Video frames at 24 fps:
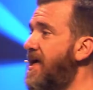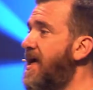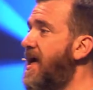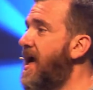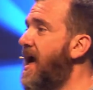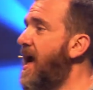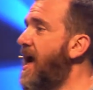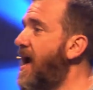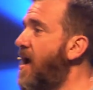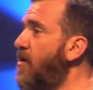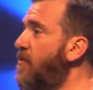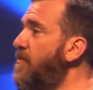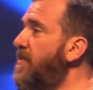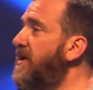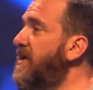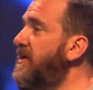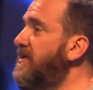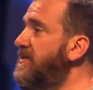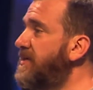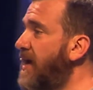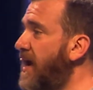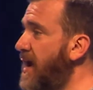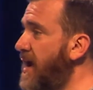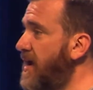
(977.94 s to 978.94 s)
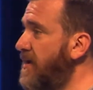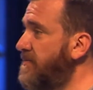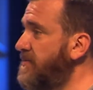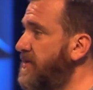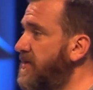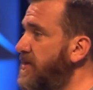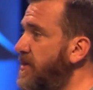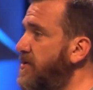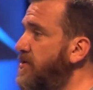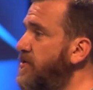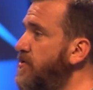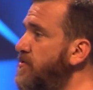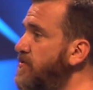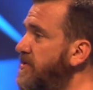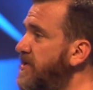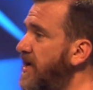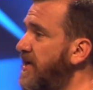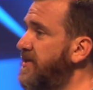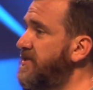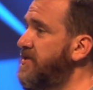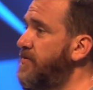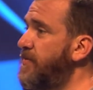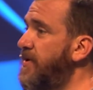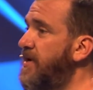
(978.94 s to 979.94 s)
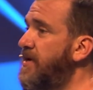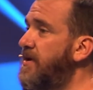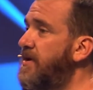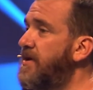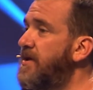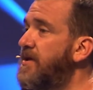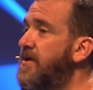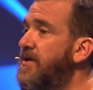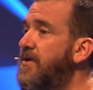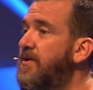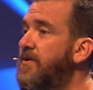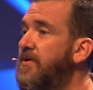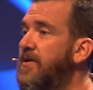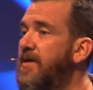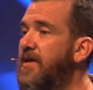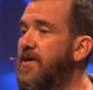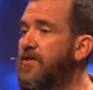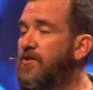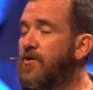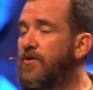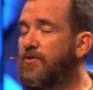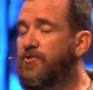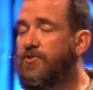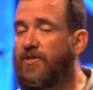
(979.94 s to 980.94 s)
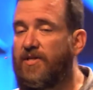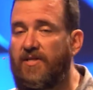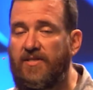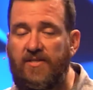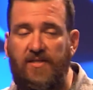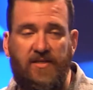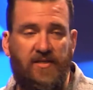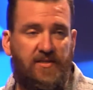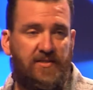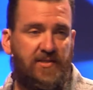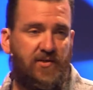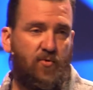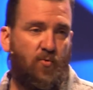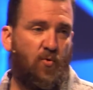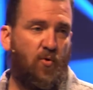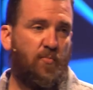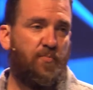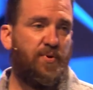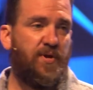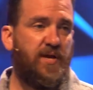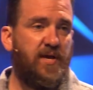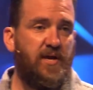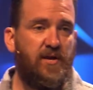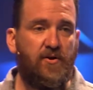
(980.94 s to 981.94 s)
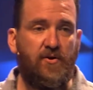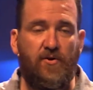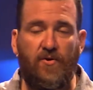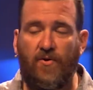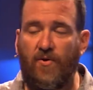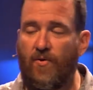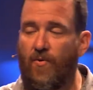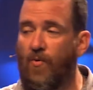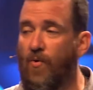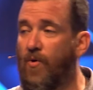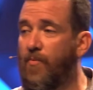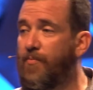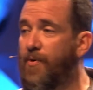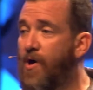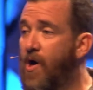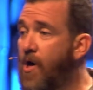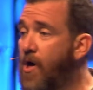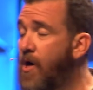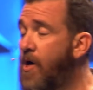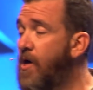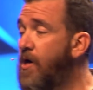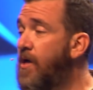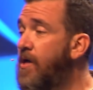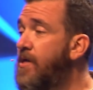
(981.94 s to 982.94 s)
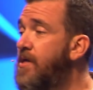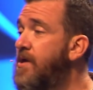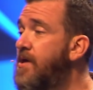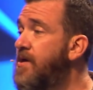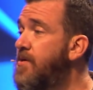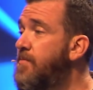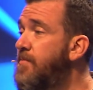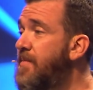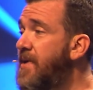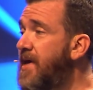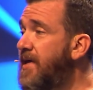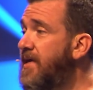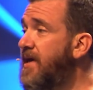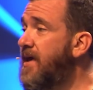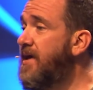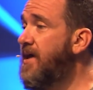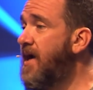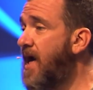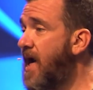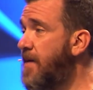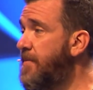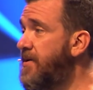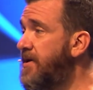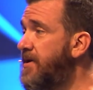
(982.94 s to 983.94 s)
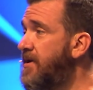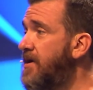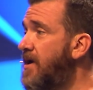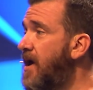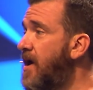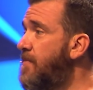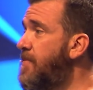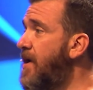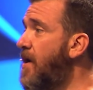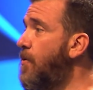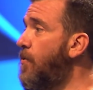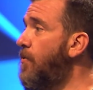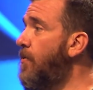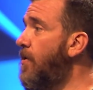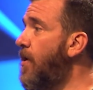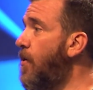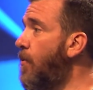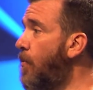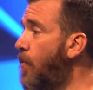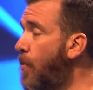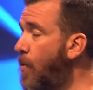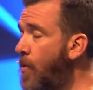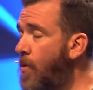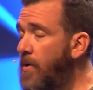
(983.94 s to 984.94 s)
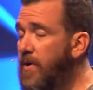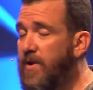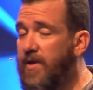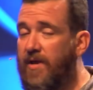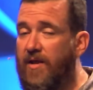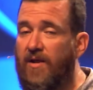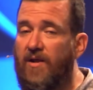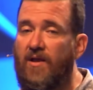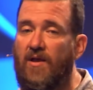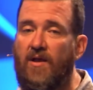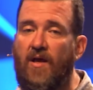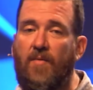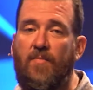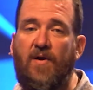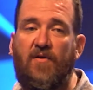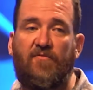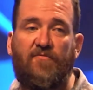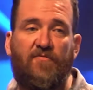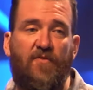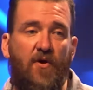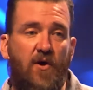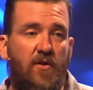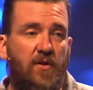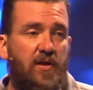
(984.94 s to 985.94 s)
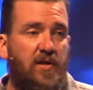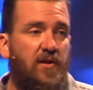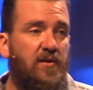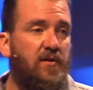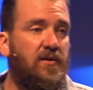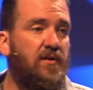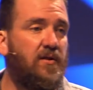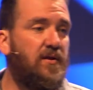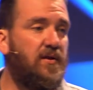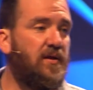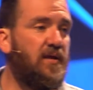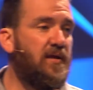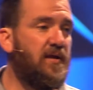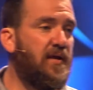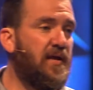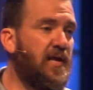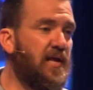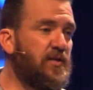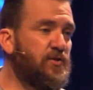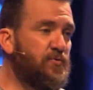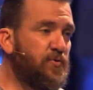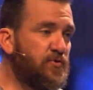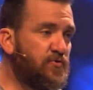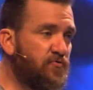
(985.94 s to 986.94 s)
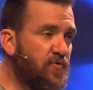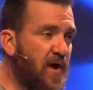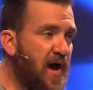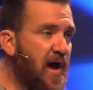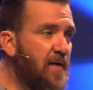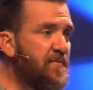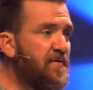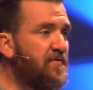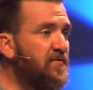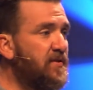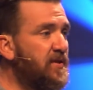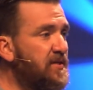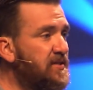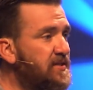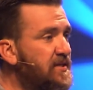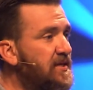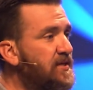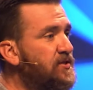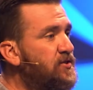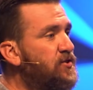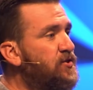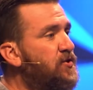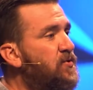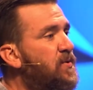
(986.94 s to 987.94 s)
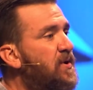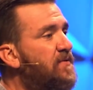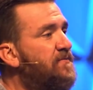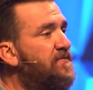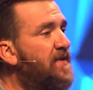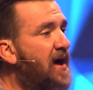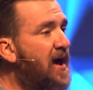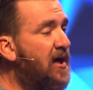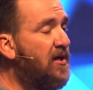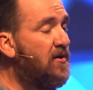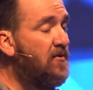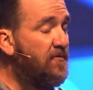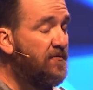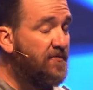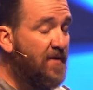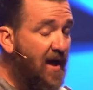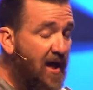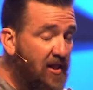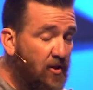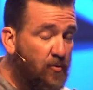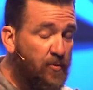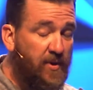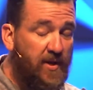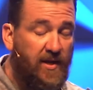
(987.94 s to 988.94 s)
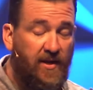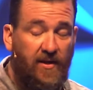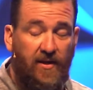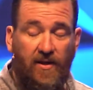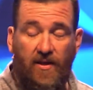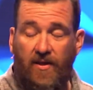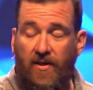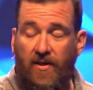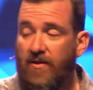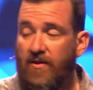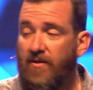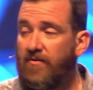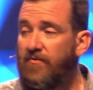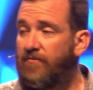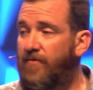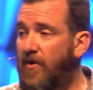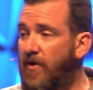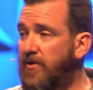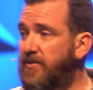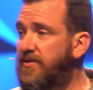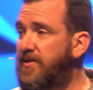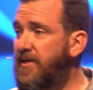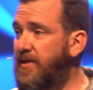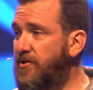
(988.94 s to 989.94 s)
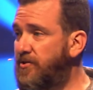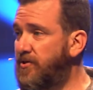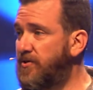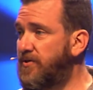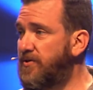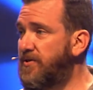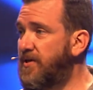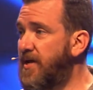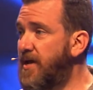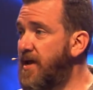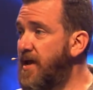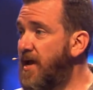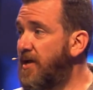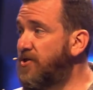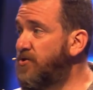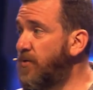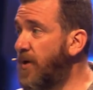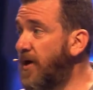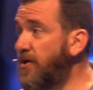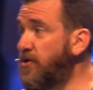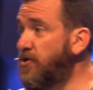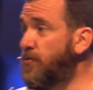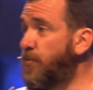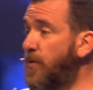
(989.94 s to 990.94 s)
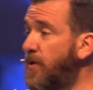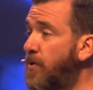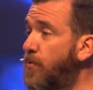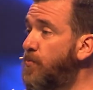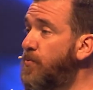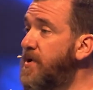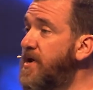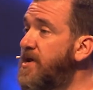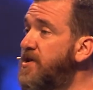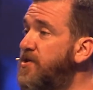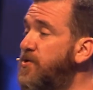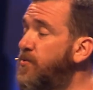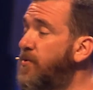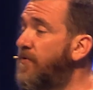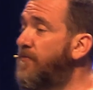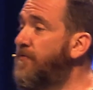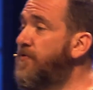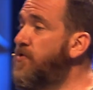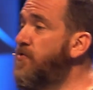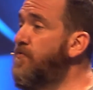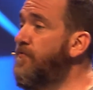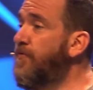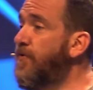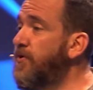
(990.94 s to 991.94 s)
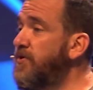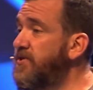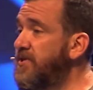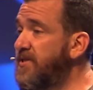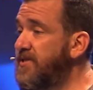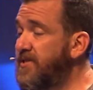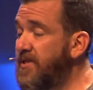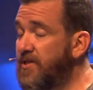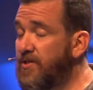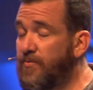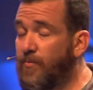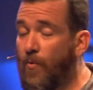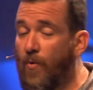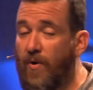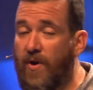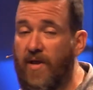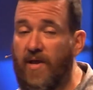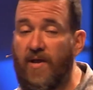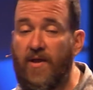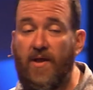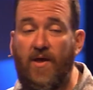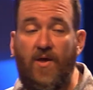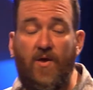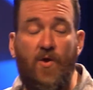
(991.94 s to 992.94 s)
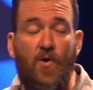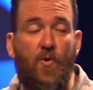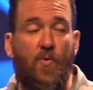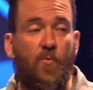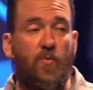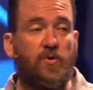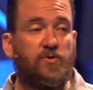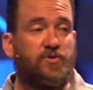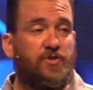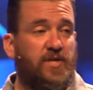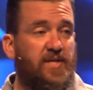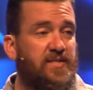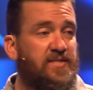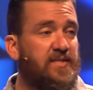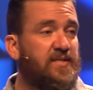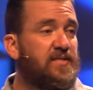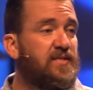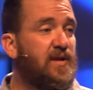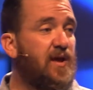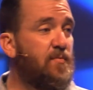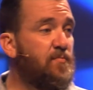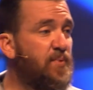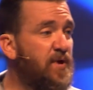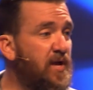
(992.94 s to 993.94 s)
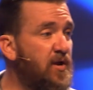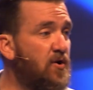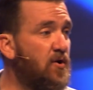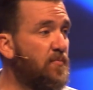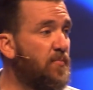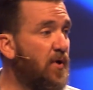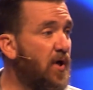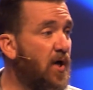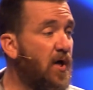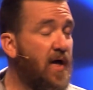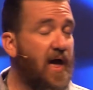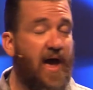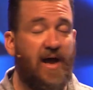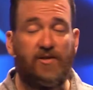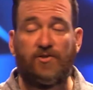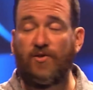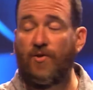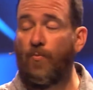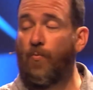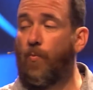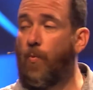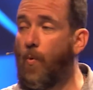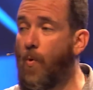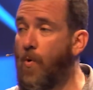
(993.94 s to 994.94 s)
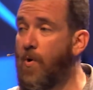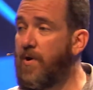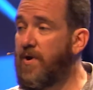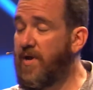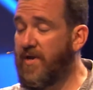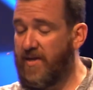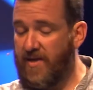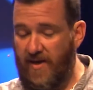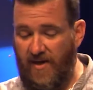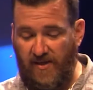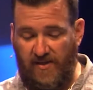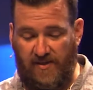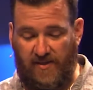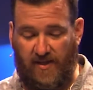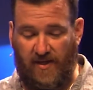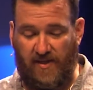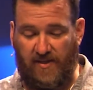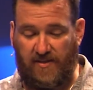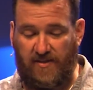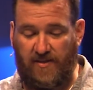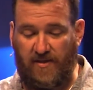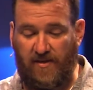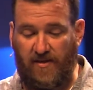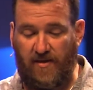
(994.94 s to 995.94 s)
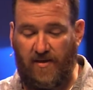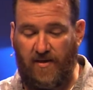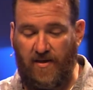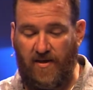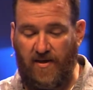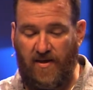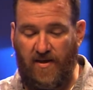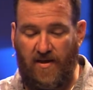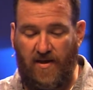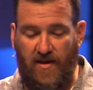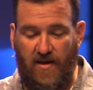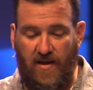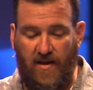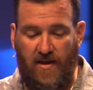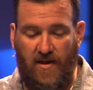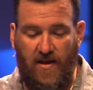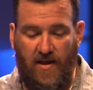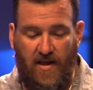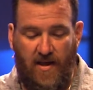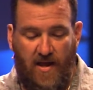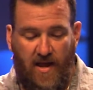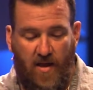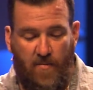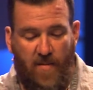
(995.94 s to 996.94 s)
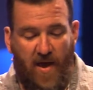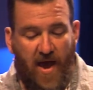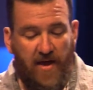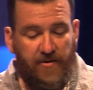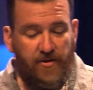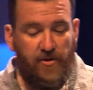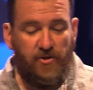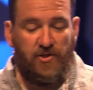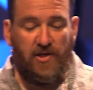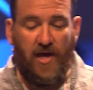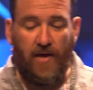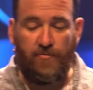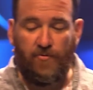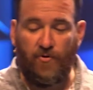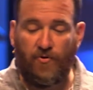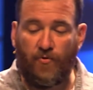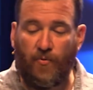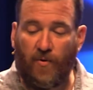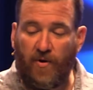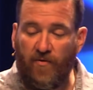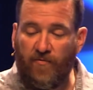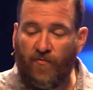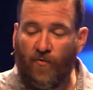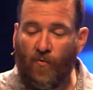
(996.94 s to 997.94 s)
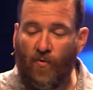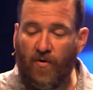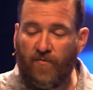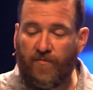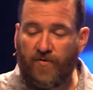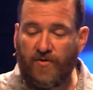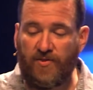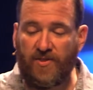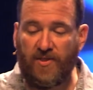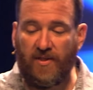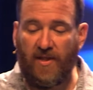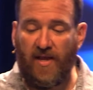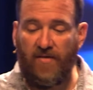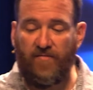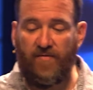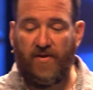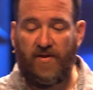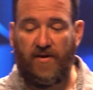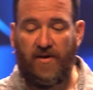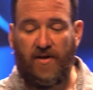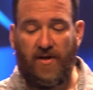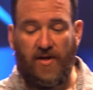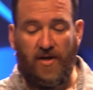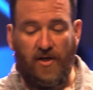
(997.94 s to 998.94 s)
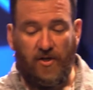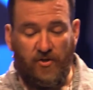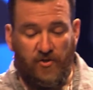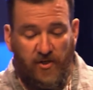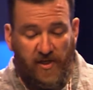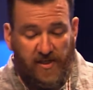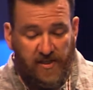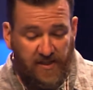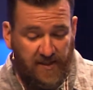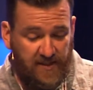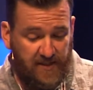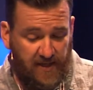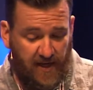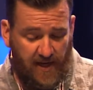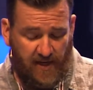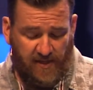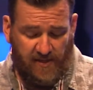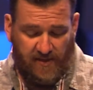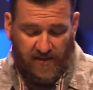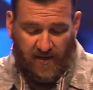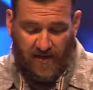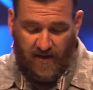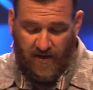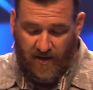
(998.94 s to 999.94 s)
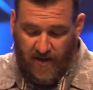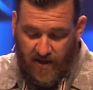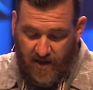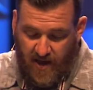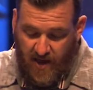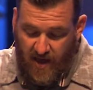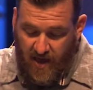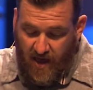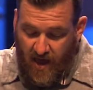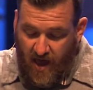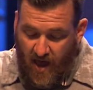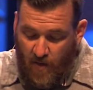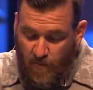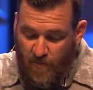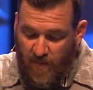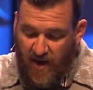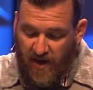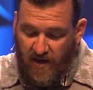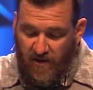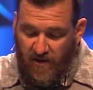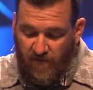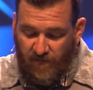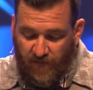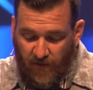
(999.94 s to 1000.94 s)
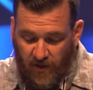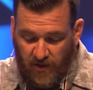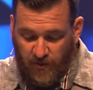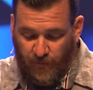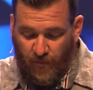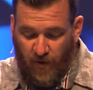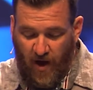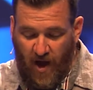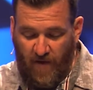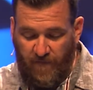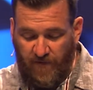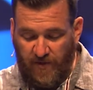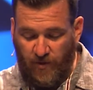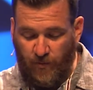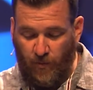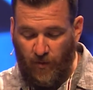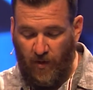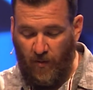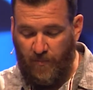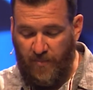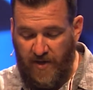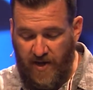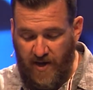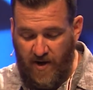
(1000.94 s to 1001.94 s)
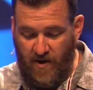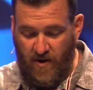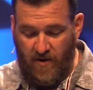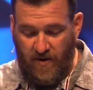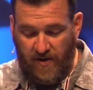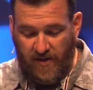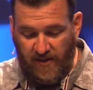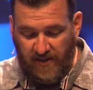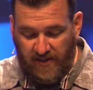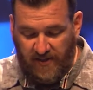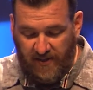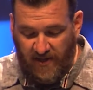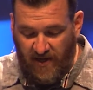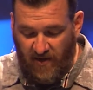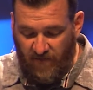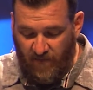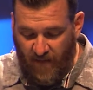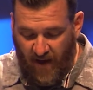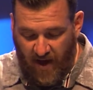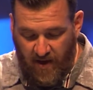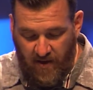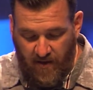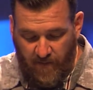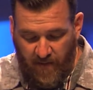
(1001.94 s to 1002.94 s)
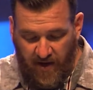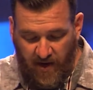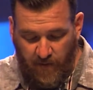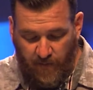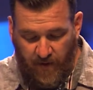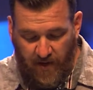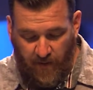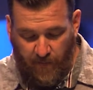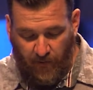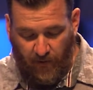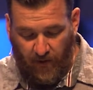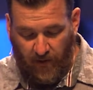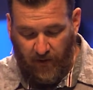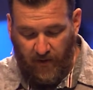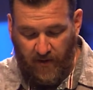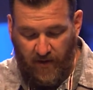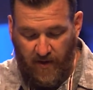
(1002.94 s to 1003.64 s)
how many times in the New Testament either Jesus or Peter or Paul make a comment about a warning about falling into a trap of listening to and following false teachers. And so I just want to read you a few verses this morning where Jesus and Peter and Paul actually warn against this. In Matthew chapter 24, verse 11, Jesus says, "And many false prophets will appear and deceive many people."